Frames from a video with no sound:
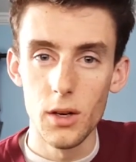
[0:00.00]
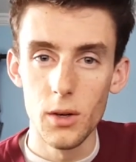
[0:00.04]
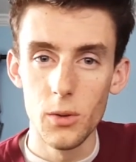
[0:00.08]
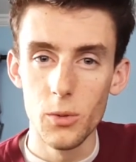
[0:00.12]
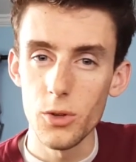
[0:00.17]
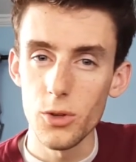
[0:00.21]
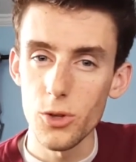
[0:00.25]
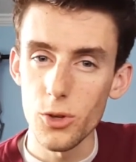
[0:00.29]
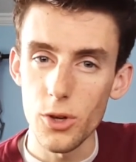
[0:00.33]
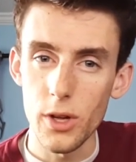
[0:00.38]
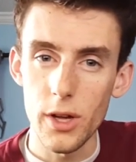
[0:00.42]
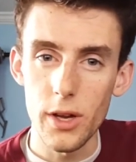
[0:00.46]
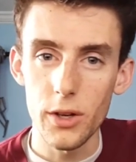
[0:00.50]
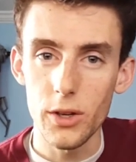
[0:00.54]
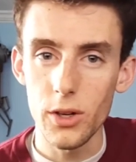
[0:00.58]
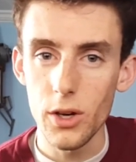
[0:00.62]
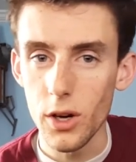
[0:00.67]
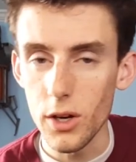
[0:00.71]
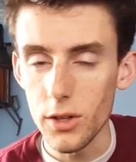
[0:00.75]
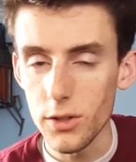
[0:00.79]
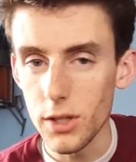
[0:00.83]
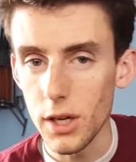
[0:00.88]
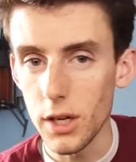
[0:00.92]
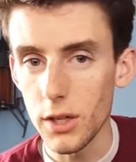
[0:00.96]
Richard had a
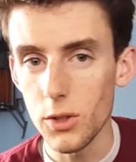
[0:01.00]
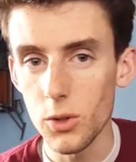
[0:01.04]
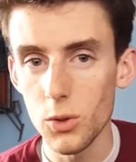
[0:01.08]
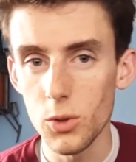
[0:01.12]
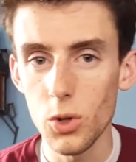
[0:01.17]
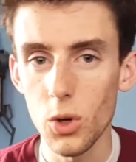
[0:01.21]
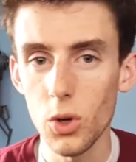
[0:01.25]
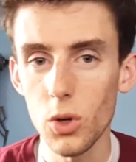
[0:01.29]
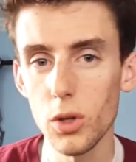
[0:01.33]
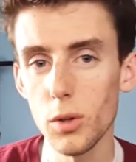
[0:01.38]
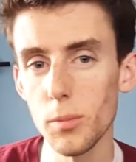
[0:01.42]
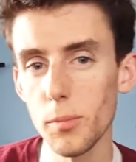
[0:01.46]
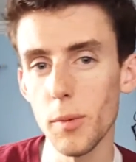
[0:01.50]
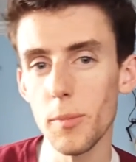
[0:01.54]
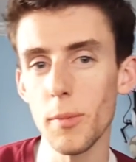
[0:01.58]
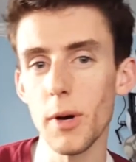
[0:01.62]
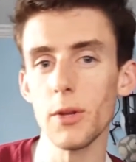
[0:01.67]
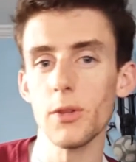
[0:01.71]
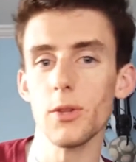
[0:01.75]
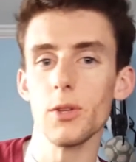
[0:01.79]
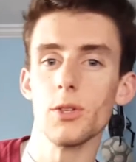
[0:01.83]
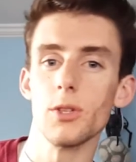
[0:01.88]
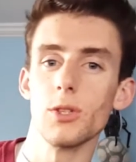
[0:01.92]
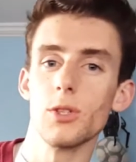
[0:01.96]
contact who told him
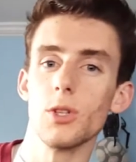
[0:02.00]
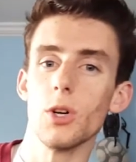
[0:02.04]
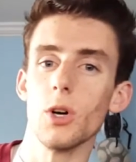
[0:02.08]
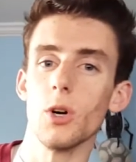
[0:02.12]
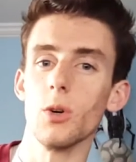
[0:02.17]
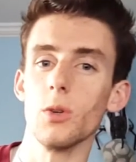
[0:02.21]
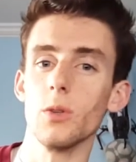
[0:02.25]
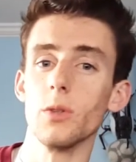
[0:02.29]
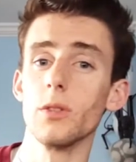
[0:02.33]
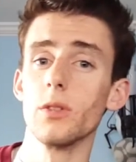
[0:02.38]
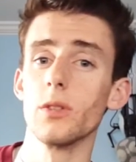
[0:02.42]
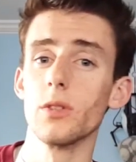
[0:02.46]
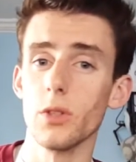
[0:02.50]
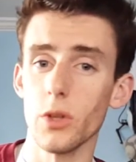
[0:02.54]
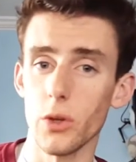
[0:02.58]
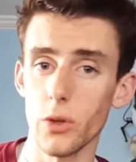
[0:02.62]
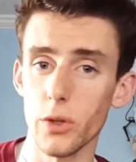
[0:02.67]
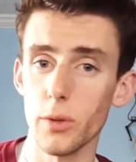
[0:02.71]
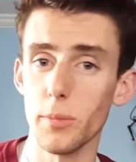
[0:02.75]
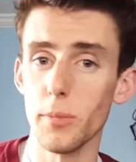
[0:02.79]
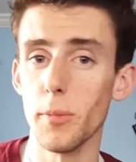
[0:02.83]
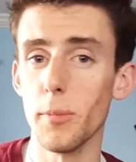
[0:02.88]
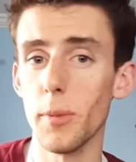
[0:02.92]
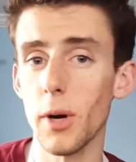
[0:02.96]
about the stone, told
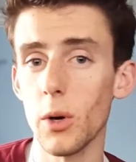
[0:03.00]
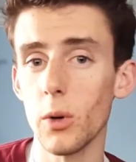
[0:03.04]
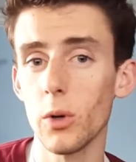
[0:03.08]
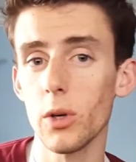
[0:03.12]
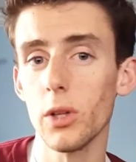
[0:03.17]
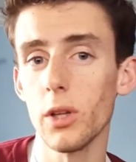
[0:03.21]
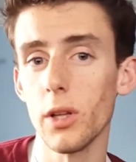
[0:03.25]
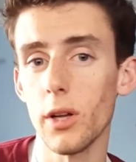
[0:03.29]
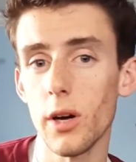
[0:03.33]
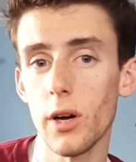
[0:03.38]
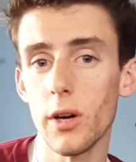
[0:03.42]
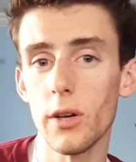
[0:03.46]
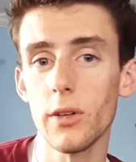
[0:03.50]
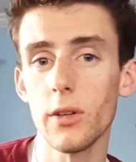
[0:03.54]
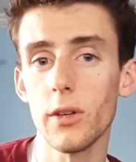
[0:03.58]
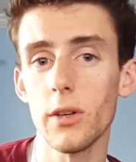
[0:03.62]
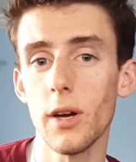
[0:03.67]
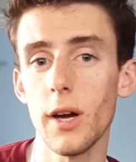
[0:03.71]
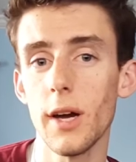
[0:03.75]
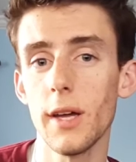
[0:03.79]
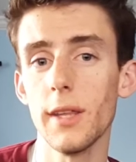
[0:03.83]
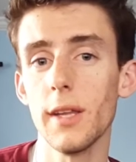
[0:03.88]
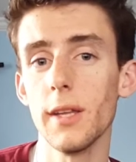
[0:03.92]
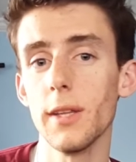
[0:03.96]
him about Claude,
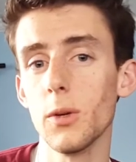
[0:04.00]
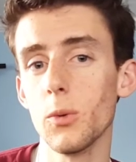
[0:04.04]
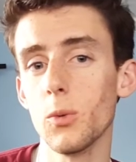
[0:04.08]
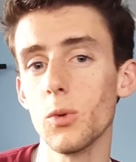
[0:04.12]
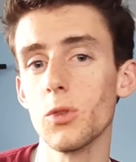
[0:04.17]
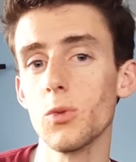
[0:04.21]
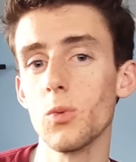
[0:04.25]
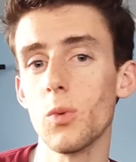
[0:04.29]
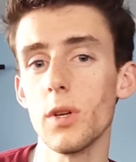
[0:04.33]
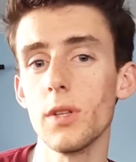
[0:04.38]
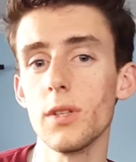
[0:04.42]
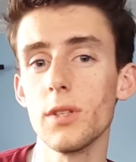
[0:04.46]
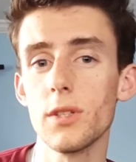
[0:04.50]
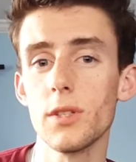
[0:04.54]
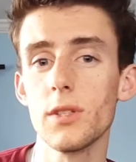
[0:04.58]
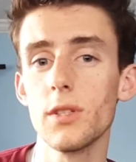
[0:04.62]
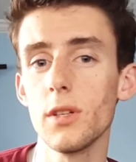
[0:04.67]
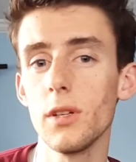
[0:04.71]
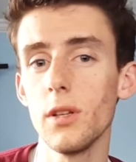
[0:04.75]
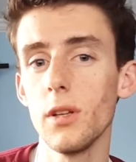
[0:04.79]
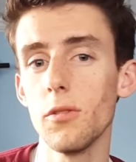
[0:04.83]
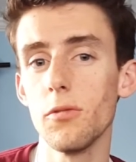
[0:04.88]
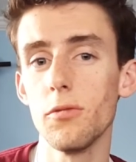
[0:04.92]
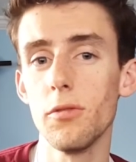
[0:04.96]
and that there was one
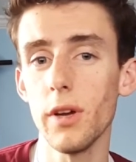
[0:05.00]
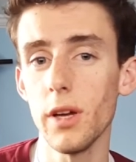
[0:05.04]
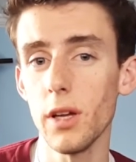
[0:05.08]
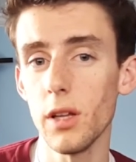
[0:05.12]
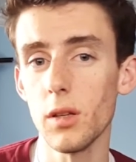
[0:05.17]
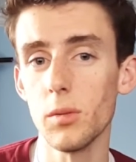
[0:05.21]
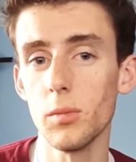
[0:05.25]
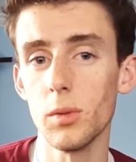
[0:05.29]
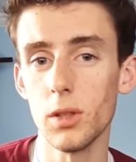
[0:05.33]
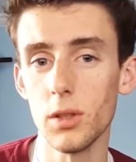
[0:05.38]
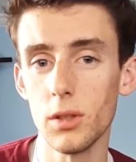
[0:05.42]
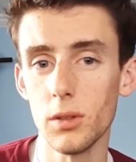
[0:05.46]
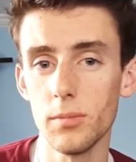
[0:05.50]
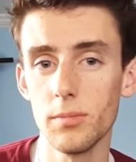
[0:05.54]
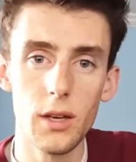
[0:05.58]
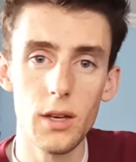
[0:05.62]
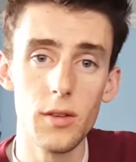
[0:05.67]
still available.